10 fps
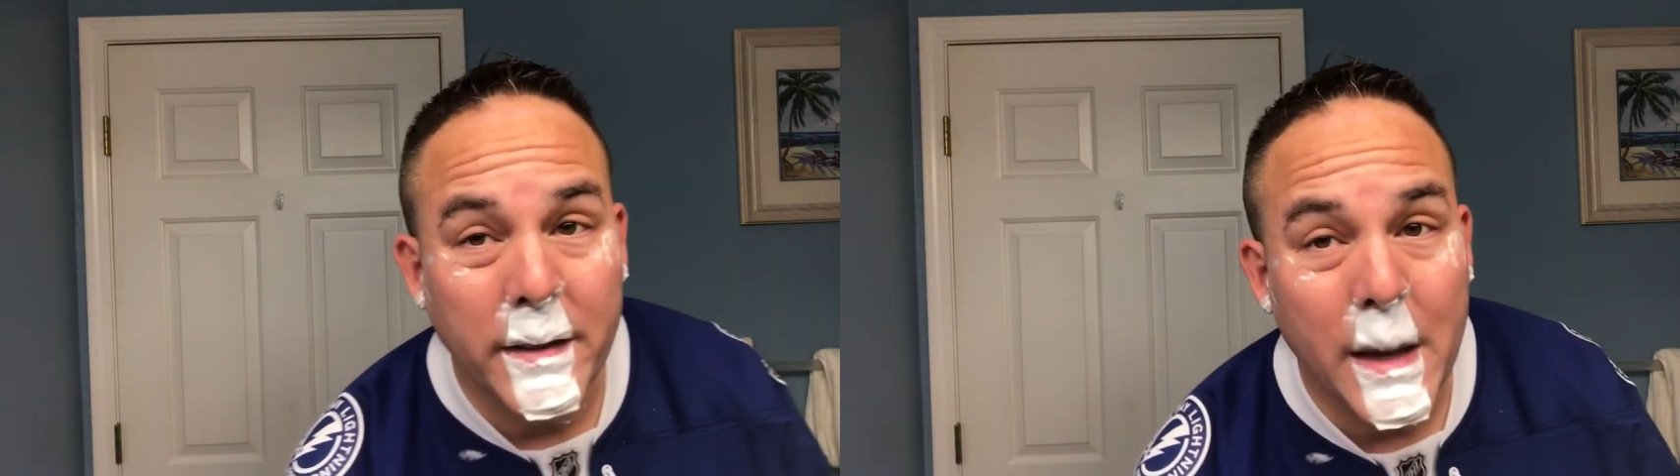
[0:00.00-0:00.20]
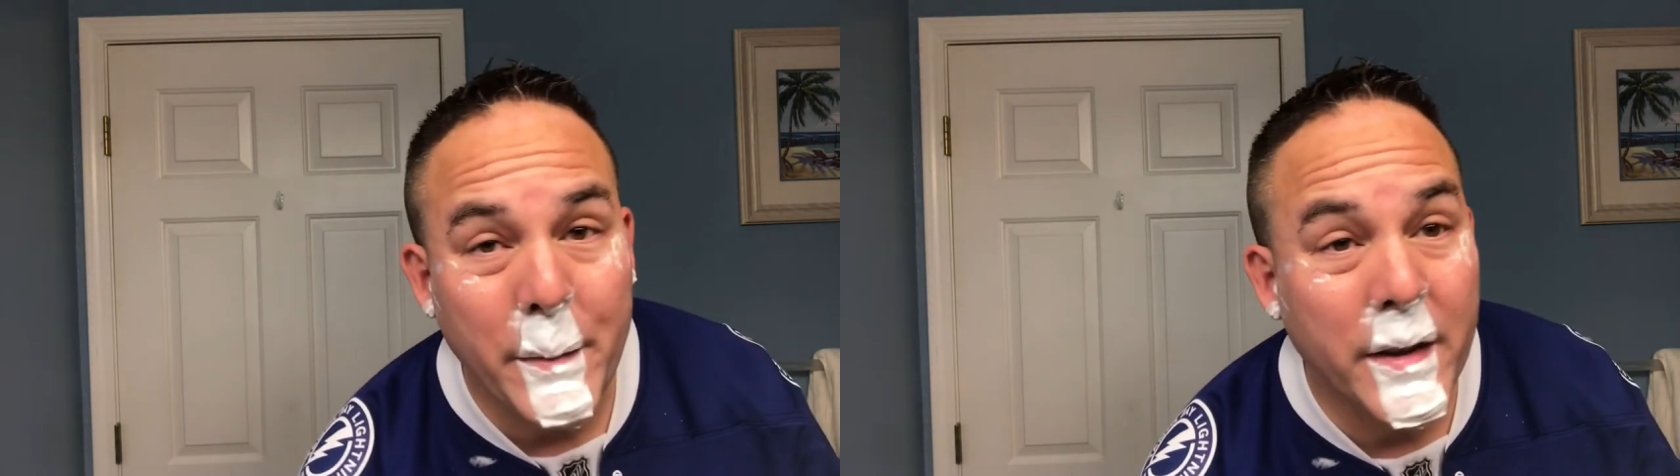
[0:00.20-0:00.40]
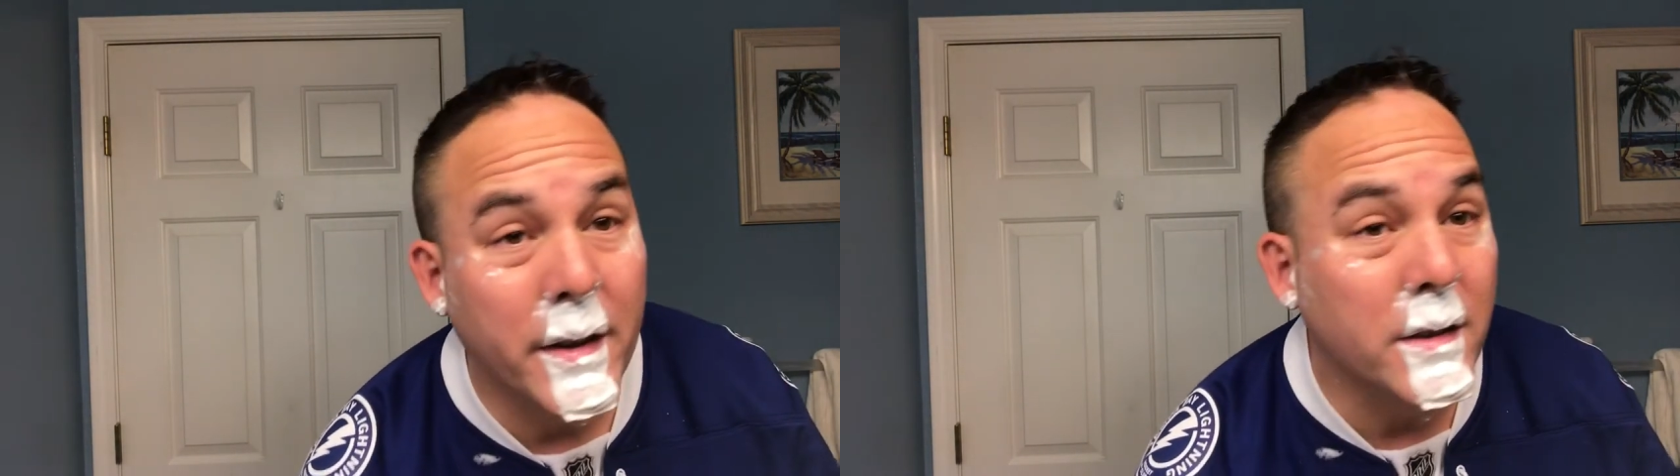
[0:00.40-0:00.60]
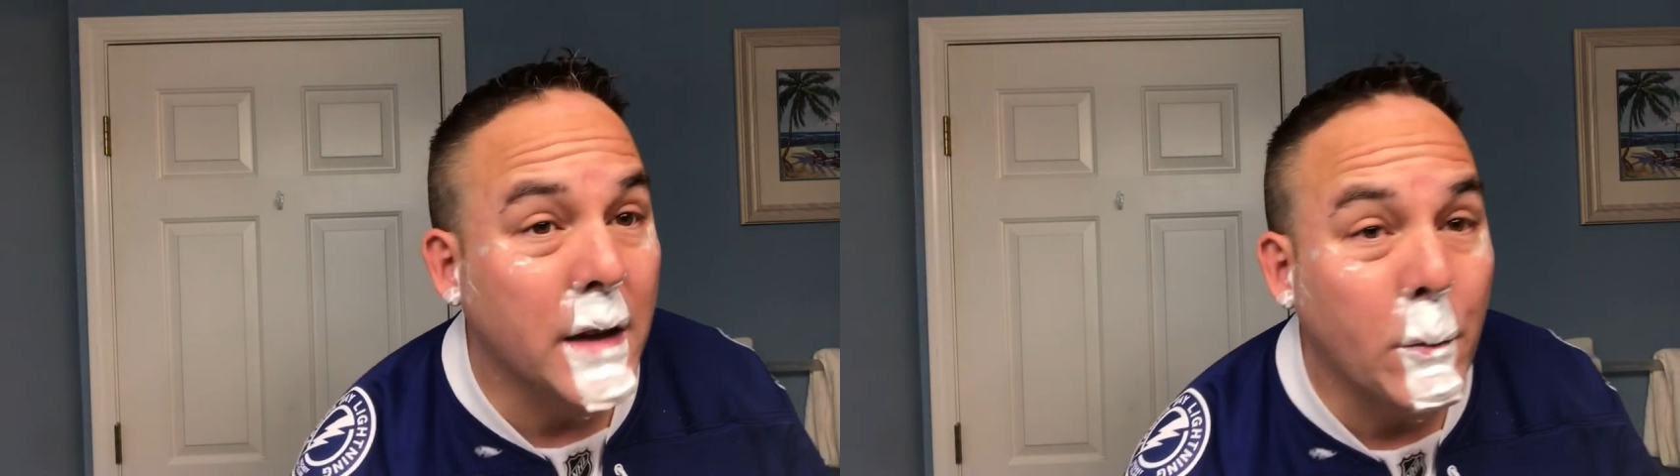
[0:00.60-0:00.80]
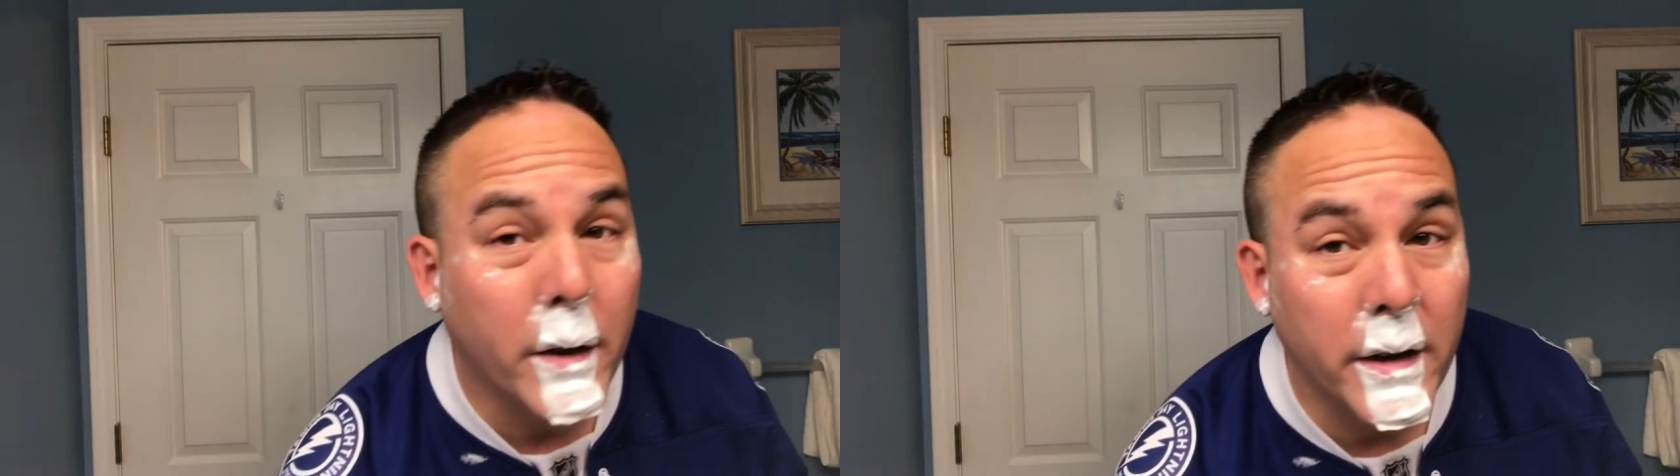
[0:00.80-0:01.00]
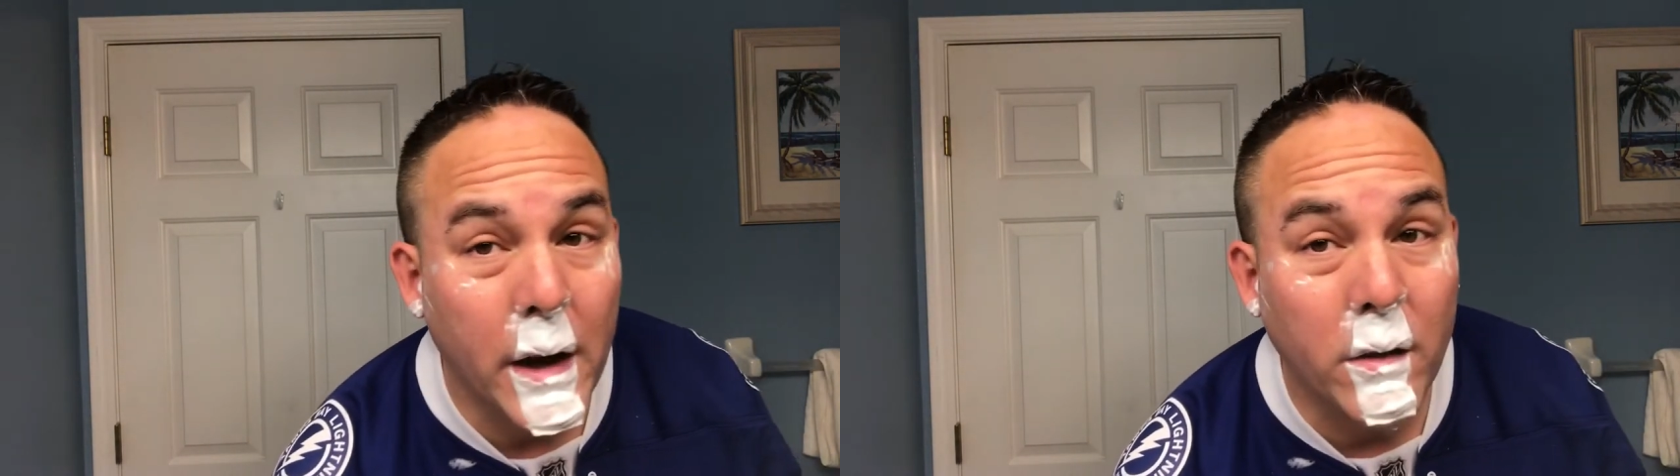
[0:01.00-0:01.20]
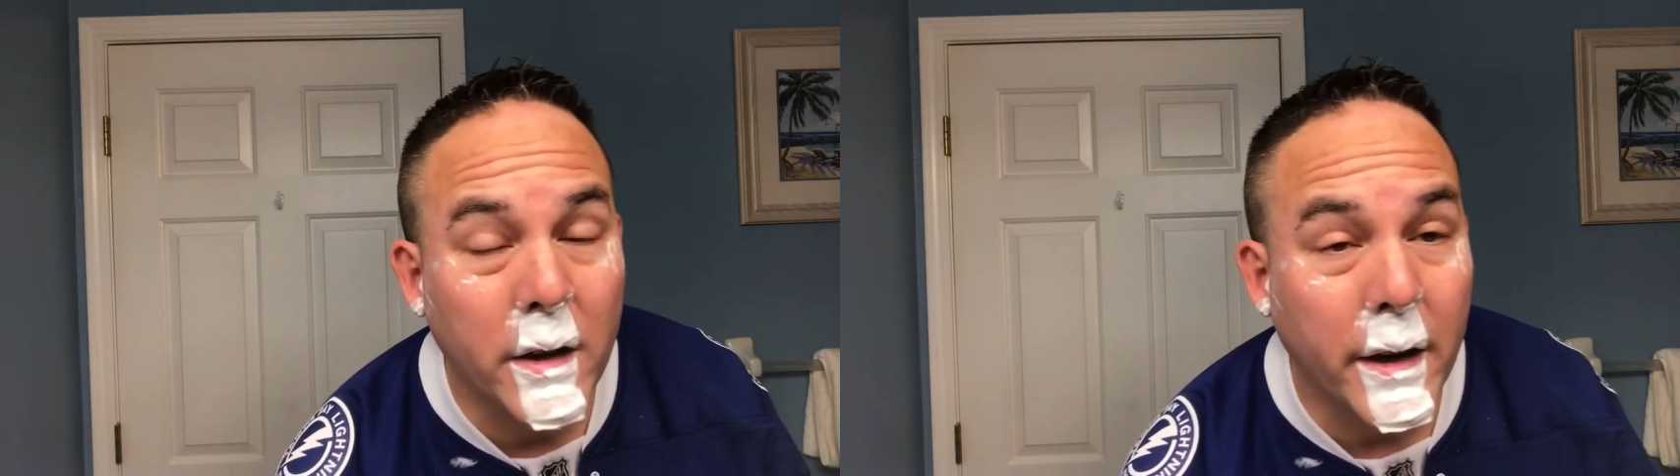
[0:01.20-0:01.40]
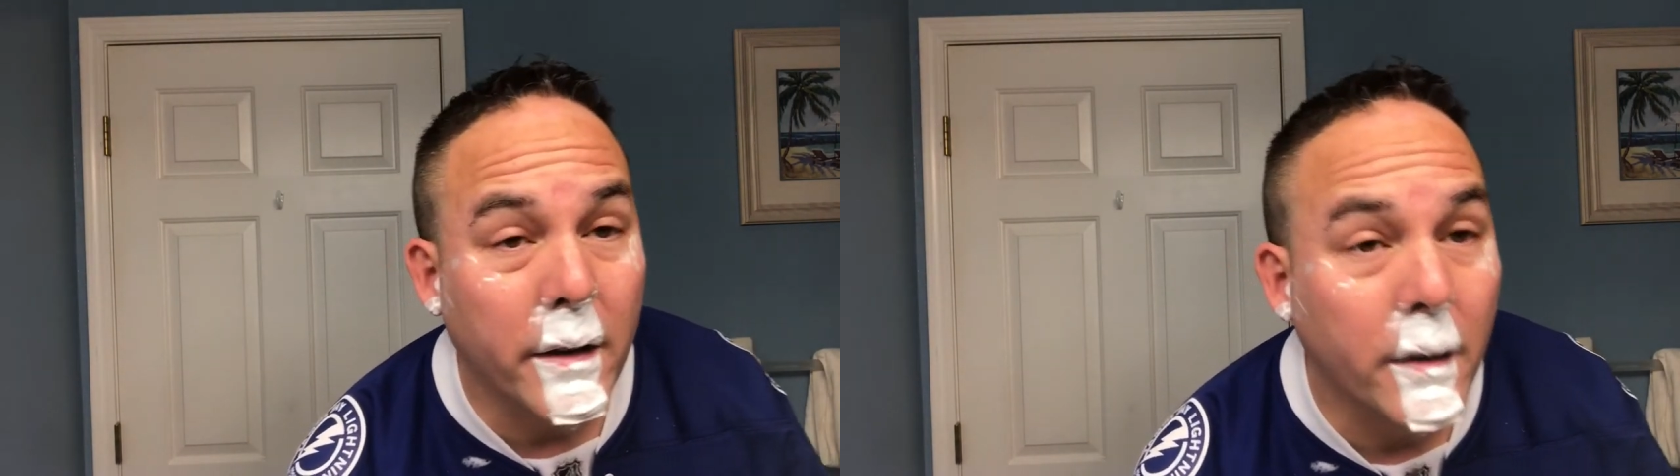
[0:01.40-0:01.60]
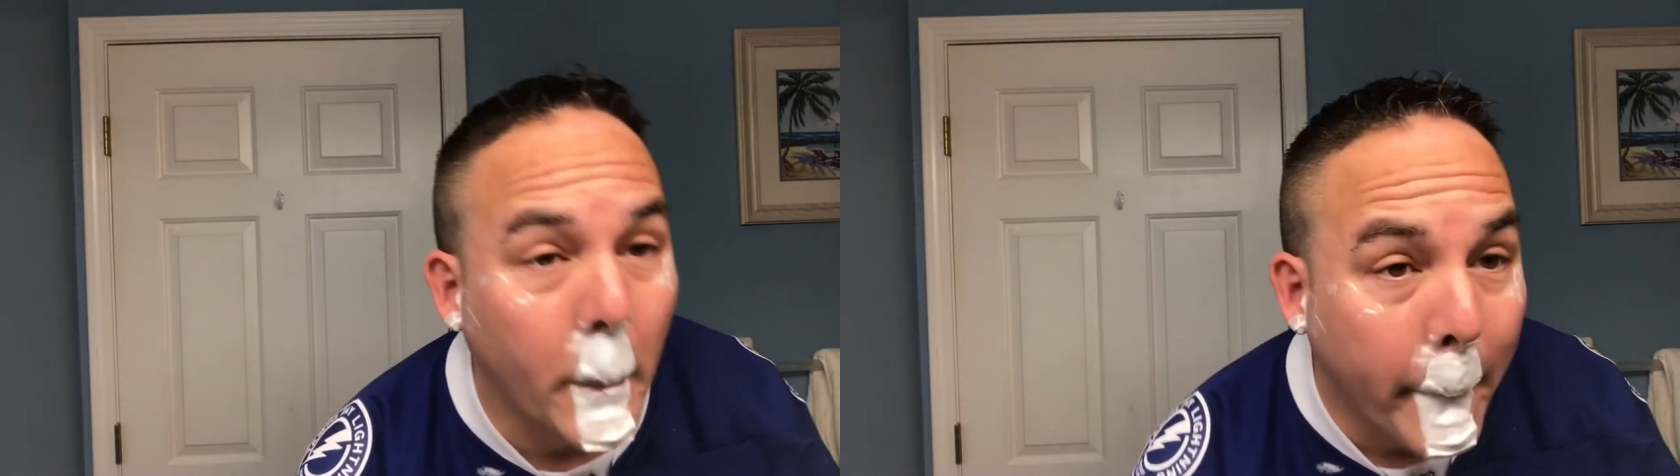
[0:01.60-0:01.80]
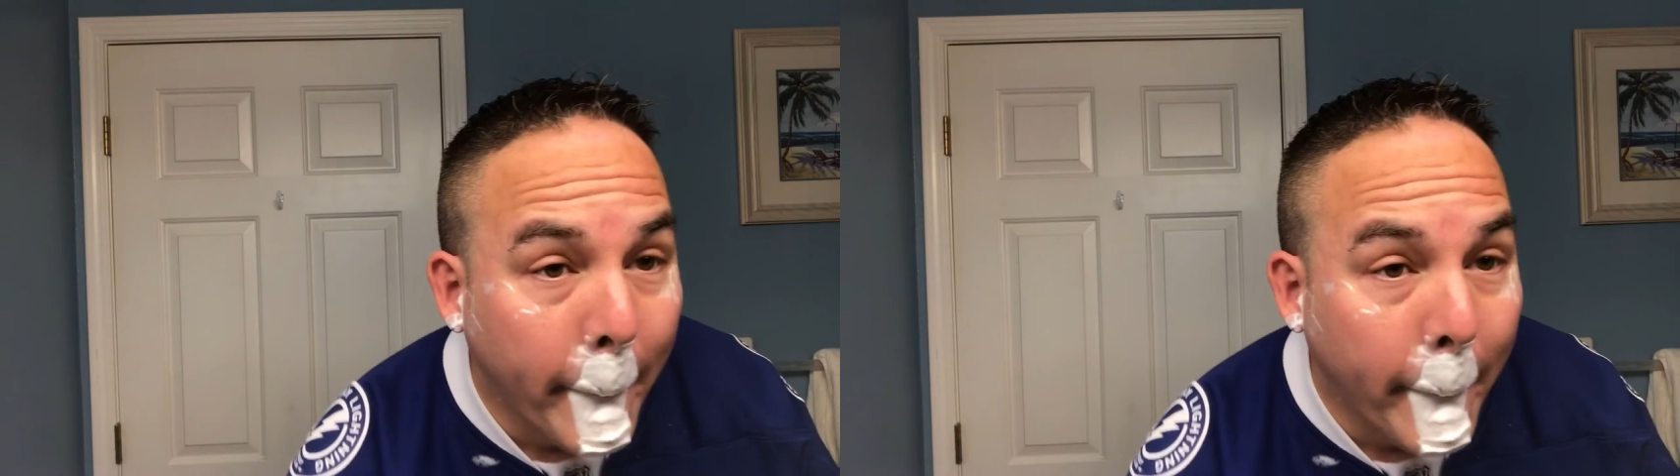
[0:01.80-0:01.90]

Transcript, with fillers: that because I work in healthcare